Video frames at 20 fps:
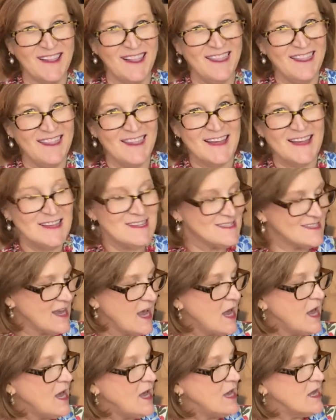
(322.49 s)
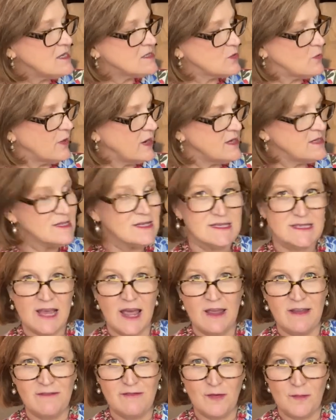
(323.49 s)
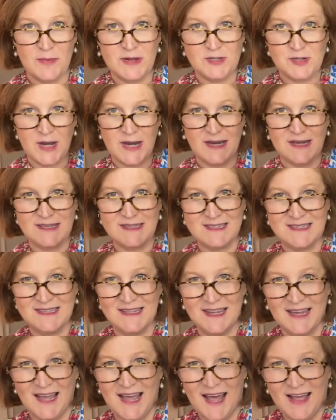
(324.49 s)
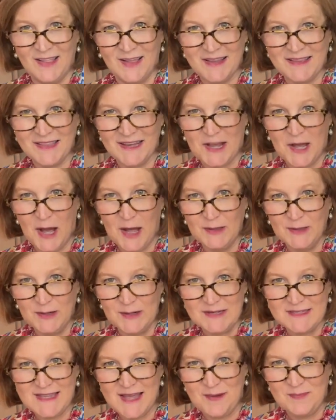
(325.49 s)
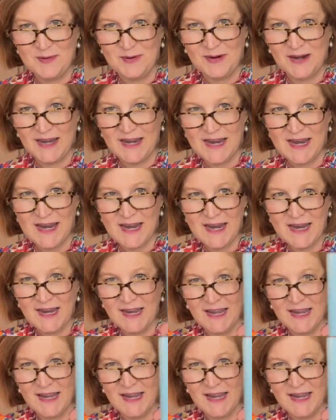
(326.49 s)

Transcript: This is going to save my drinks. Look at the color. Isn't that pretty?